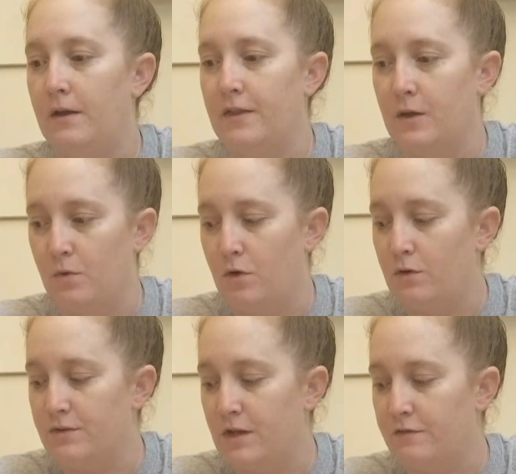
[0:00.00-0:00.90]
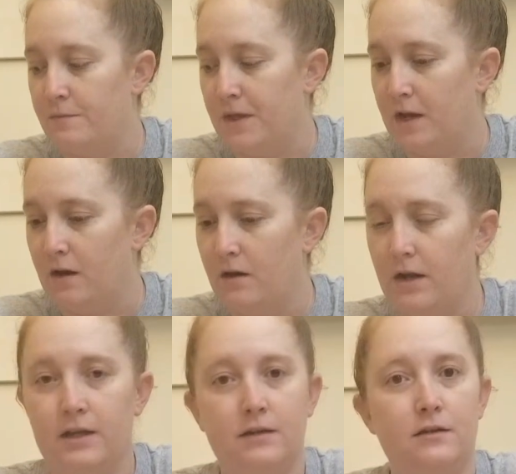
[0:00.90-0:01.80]
I think we'll close out from there.
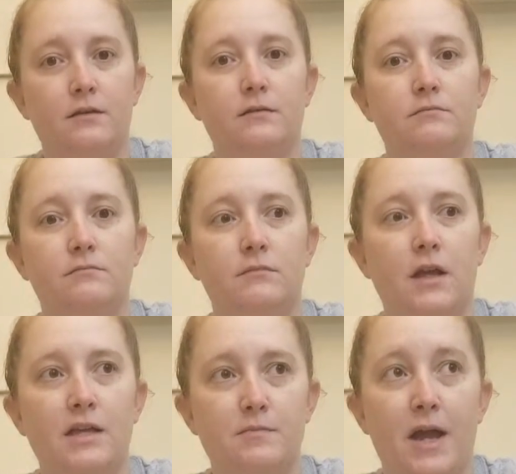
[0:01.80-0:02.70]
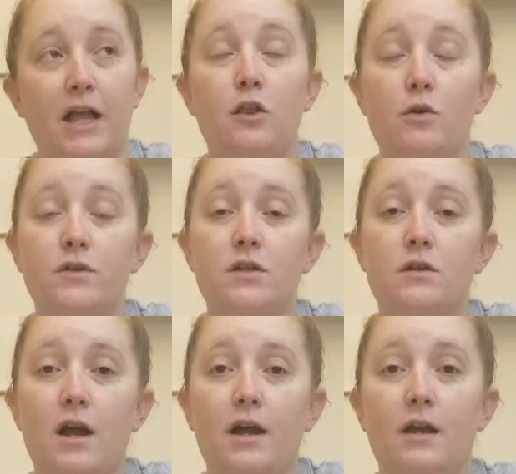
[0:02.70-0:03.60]
And as my
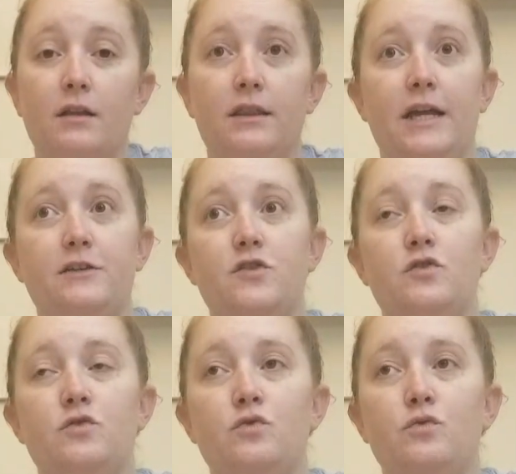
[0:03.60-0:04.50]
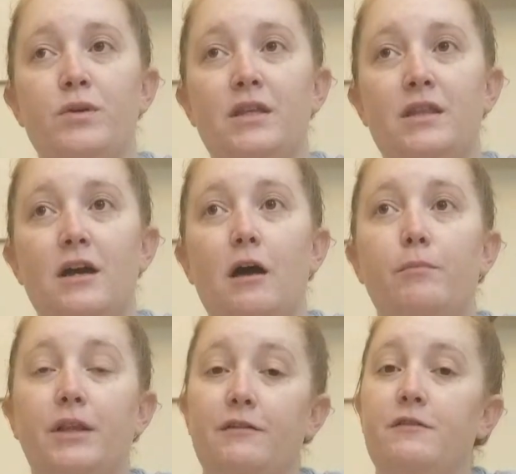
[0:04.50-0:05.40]
closer, I'd like to be the
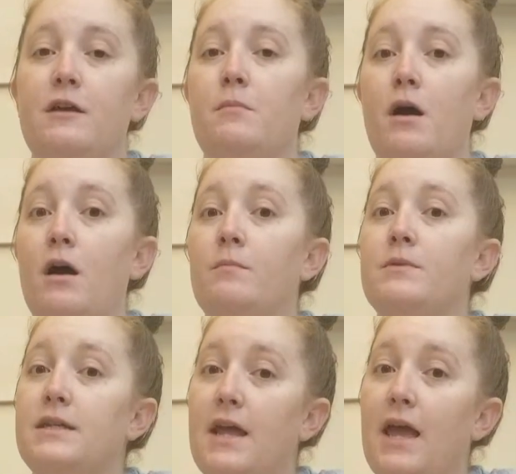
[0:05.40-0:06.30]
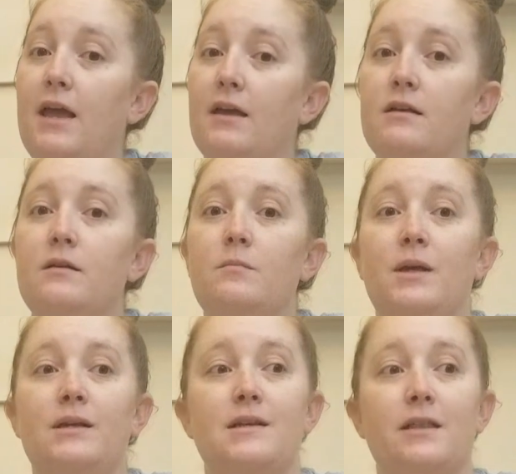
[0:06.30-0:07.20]
uplifting mom today
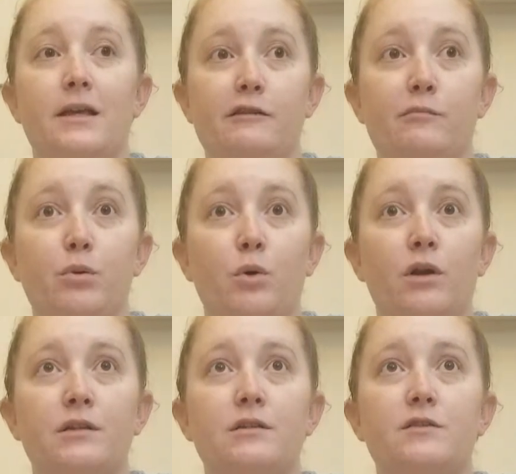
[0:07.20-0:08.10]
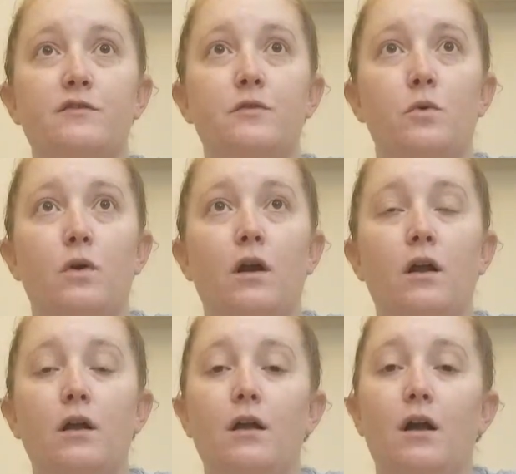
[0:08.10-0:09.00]
because I think it's important for
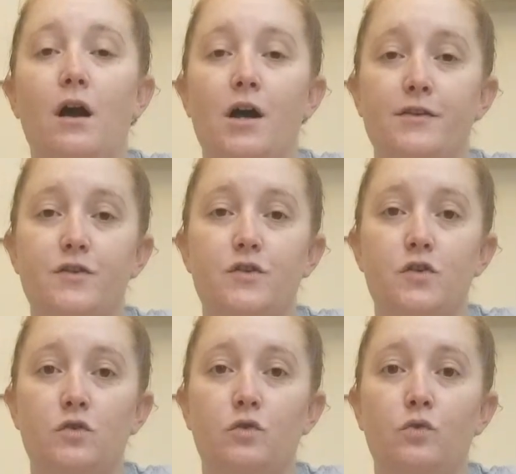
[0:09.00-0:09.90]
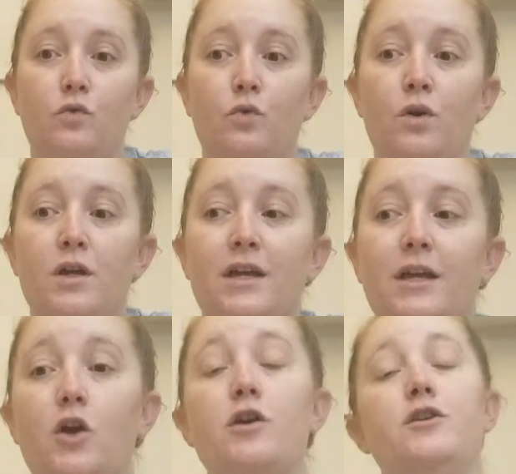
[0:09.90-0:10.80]
us to
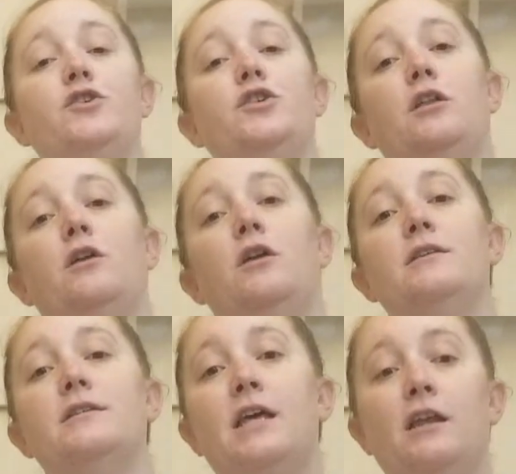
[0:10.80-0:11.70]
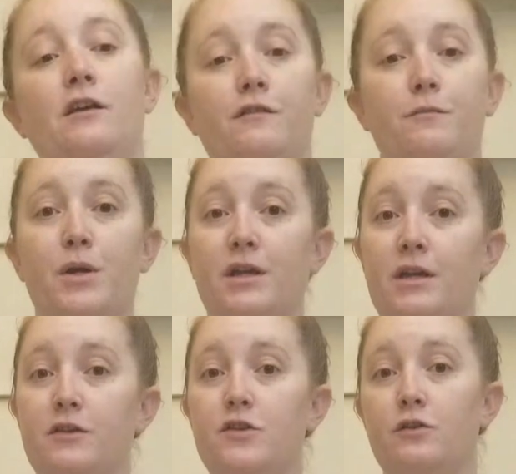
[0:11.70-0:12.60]
encourage each other instead of bringing
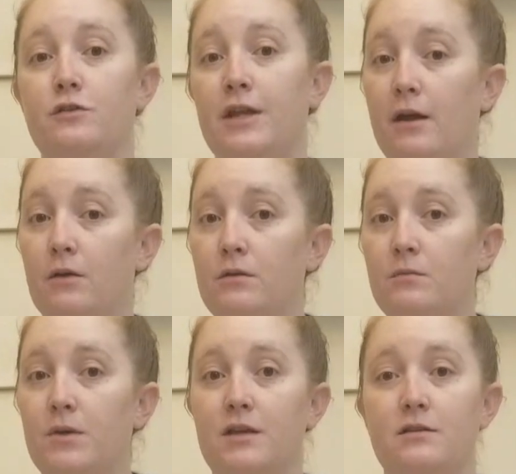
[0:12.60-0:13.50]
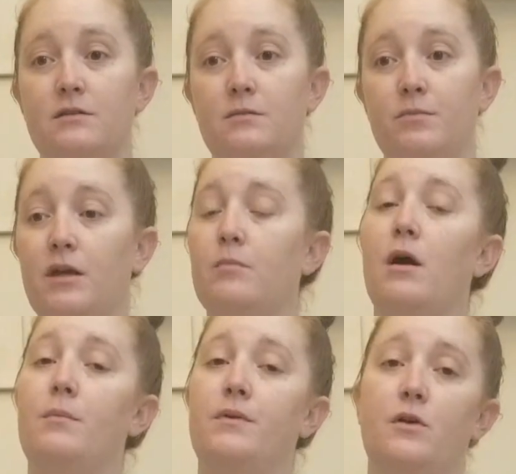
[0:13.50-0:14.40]
each other down because being a
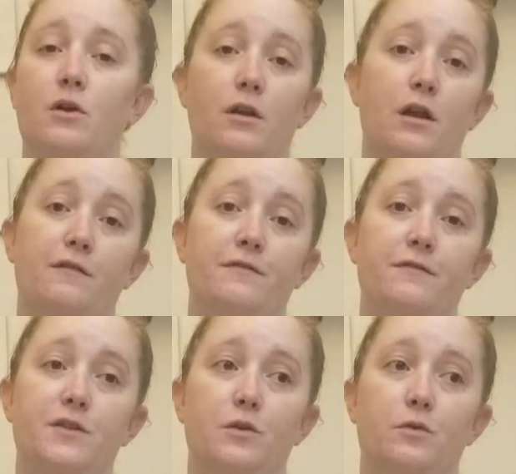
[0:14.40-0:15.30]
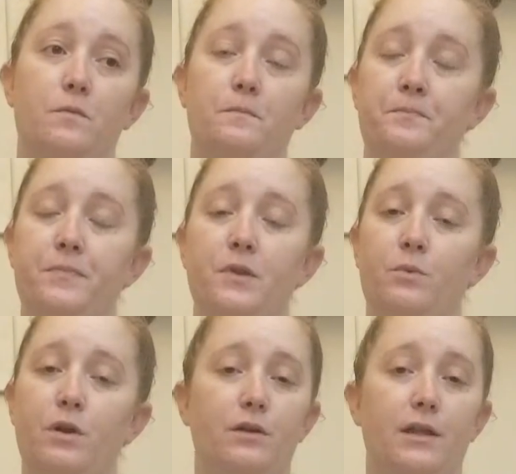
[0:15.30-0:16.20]
mom is hard enough. So
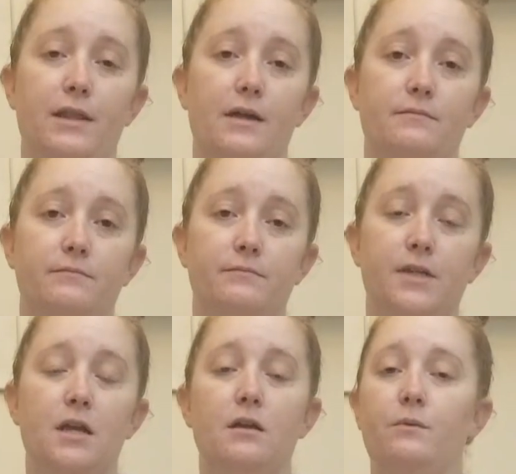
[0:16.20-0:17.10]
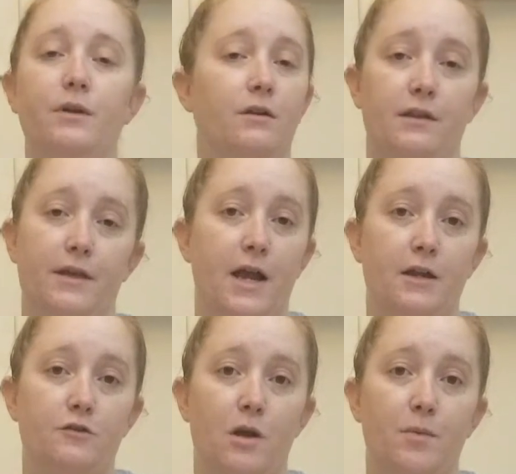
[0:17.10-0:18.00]
we don't need that. We don't need that
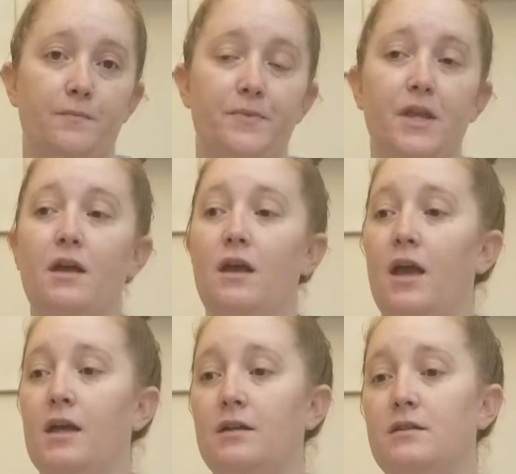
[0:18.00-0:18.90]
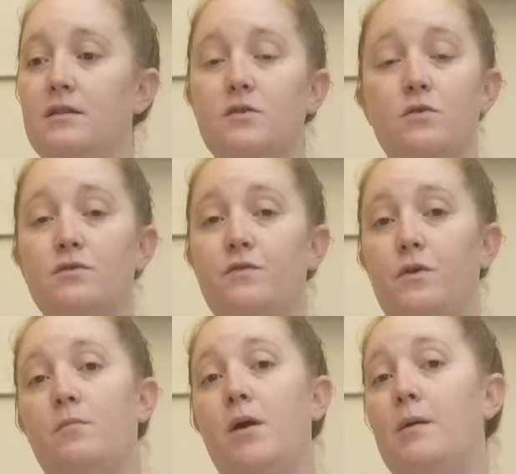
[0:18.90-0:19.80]
kind of drama. And this goes
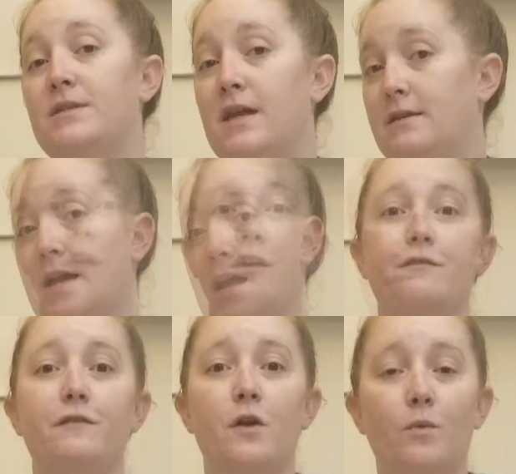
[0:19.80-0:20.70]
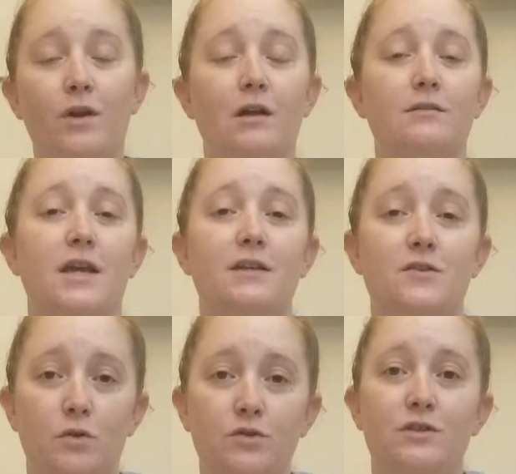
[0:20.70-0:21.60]
for moms and dads. If no one else
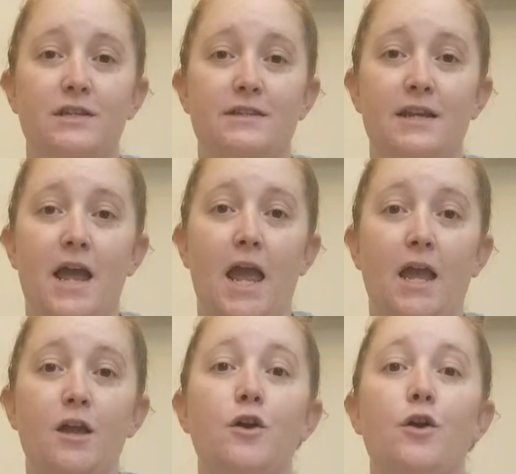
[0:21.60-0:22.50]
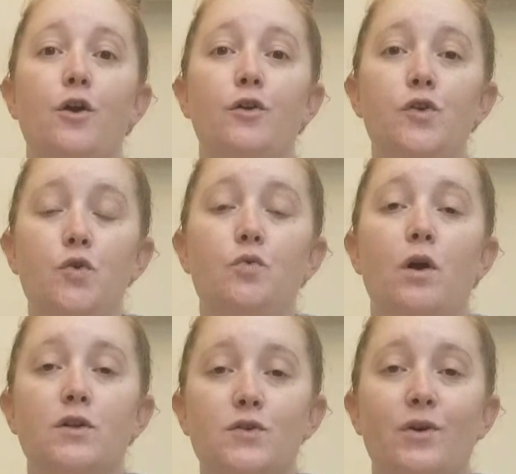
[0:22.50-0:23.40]
has told you this today, you
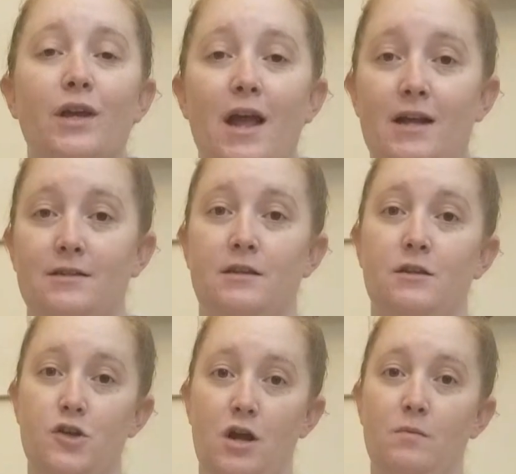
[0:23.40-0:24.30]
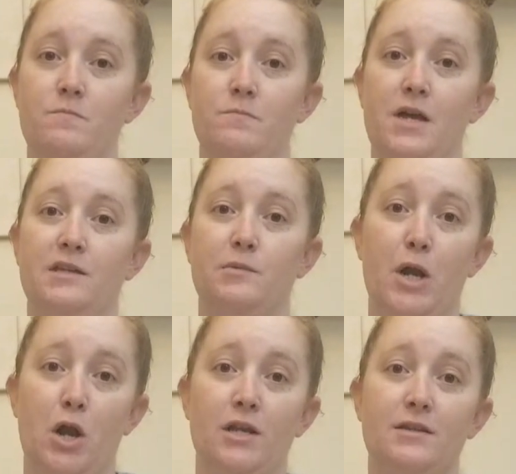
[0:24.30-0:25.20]
are doing an excellent job as a
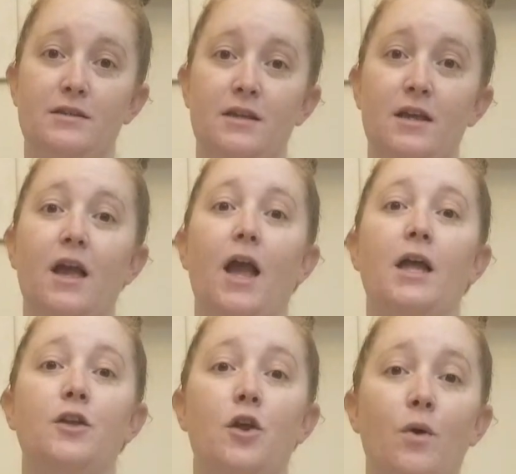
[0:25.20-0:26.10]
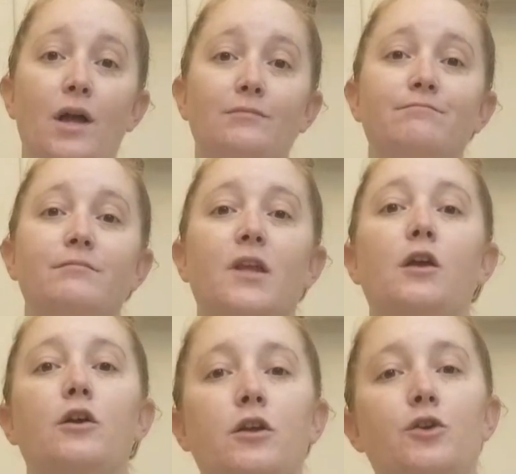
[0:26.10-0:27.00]
parent. And you know what?
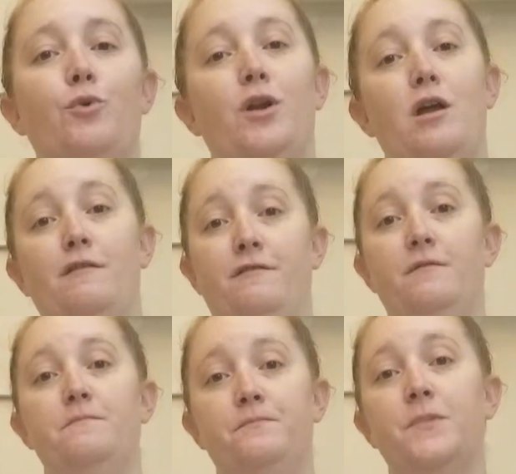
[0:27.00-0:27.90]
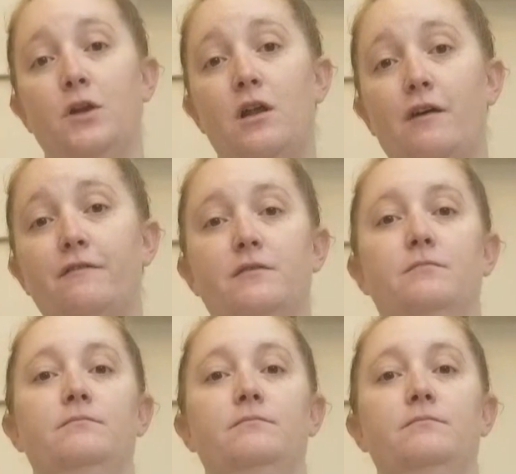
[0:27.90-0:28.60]
You're enough. You're enough.